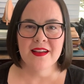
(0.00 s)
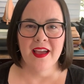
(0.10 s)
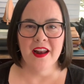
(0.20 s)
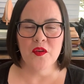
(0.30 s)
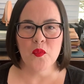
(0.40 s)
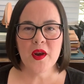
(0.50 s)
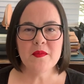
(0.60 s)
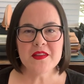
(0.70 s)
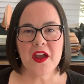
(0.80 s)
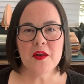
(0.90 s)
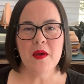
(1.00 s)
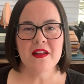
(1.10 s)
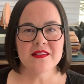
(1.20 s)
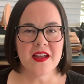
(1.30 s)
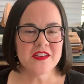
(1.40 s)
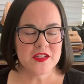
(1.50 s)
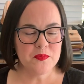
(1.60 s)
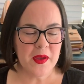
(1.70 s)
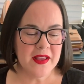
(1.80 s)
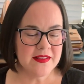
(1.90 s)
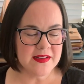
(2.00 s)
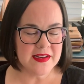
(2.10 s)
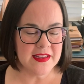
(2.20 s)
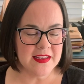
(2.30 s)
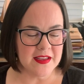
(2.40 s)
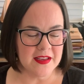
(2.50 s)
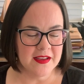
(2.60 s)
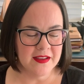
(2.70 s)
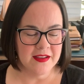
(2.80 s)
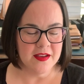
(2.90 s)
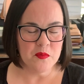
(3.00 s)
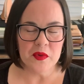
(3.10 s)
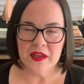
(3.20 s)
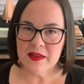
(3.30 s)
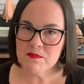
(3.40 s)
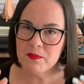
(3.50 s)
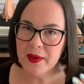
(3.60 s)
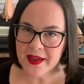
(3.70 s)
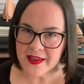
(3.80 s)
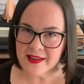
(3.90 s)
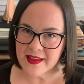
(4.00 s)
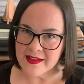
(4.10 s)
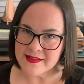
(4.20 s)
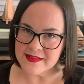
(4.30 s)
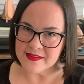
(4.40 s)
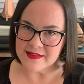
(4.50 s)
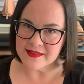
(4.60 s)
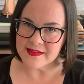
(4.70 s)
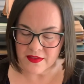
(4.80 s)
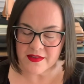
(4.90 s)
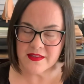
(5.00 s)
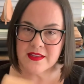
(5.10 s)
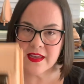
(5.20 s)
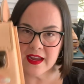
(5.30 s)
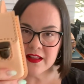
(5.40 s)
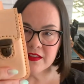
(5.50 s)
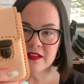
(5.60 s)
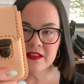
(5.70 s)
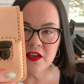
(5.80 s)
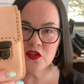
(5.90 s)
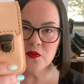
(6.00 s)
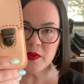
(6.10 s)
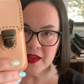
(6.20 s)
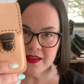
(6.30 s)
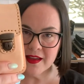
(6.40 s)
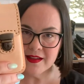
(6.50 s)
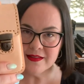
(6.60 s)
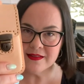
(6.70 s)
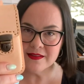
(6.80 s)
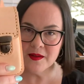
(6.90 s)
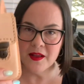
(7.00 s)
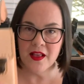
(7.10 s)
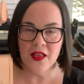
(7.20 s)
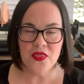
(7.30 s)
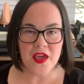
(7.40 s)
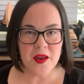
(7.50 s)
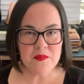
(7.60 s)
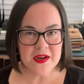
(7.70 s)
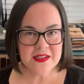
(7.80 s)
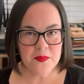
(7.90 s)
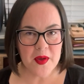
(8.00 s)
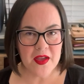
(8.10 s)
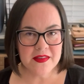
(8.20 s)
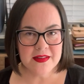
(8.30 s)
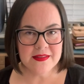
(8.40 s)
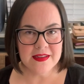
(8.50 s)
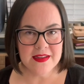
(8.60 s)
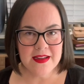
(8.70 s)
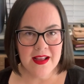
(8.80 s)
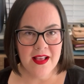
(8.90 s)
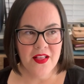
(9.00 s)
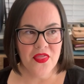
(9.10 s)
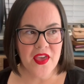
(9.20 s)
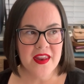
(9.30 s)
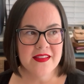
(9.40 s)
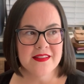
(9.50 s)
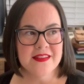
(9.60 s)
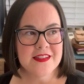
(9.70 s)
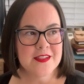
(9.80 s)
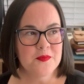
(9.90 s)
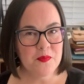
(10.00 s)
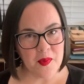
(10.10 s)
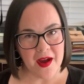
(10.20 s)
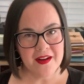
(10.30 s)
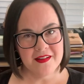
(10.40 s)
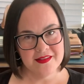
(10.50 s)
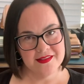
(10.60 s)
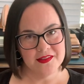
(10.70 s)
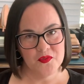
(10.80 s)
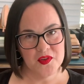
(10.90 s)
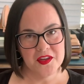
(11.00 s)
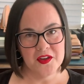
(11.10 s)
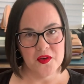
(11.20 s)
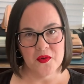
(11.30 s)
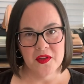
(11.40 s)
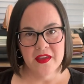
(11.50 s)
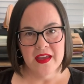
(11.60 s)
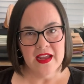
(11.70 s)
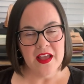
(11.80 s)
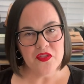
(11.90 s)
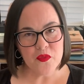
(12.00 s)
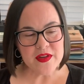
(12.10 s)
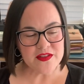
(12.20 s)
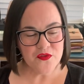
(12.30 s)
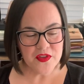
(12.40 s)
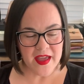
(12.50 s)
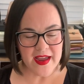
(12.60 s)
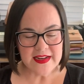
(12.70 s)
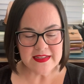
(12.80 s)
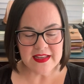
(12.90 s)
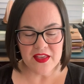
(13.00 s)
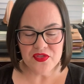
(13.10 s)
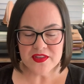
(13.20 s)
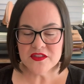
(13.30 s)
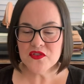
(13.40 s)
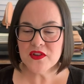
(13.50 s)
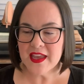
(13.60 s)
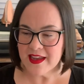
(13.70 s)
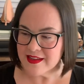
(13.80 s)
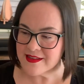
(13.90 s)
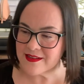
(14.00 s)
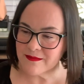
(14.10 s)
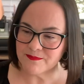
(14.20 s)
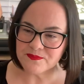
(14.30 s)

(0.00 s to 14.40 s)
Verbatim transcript: And what I'm talking about is not just pens and ink, but pen cases. This Galen Leather pen case that I picked up at DC, that inspires this video. And the reason for that is that this little case,